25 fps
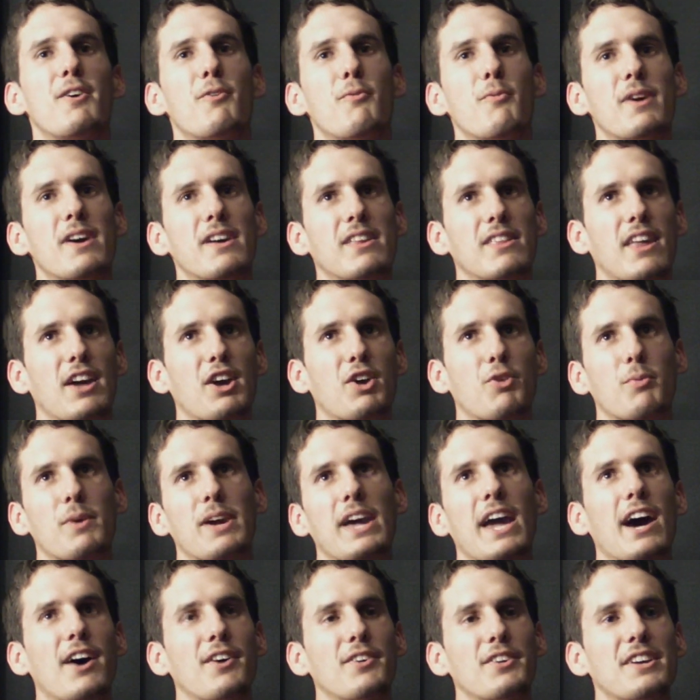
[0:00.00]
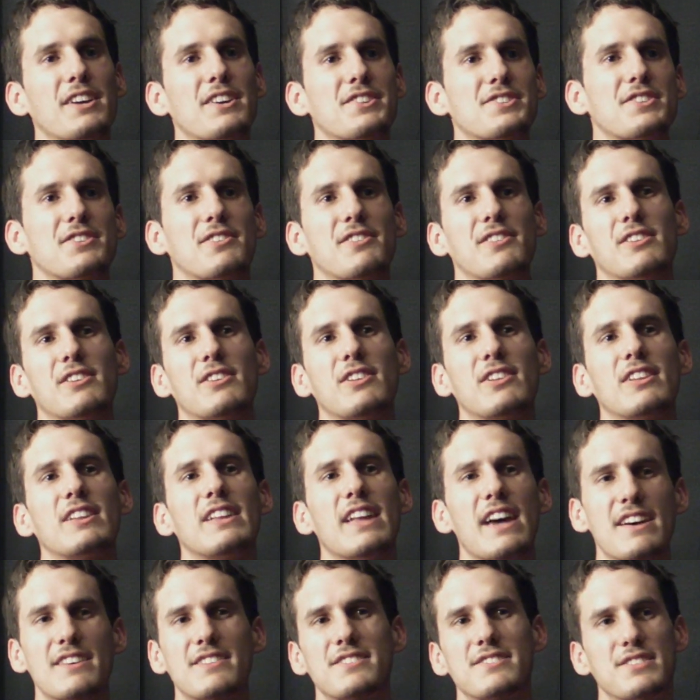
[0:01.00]
when like reality is a little
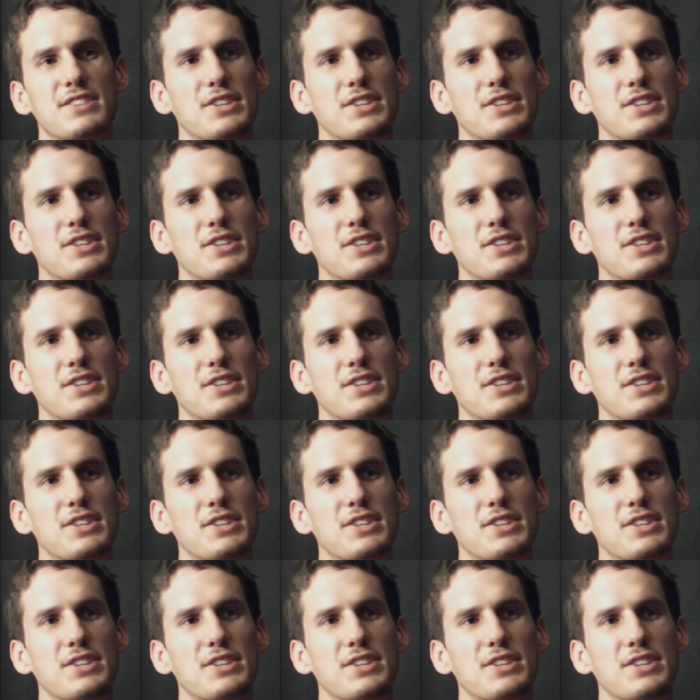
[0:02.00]
less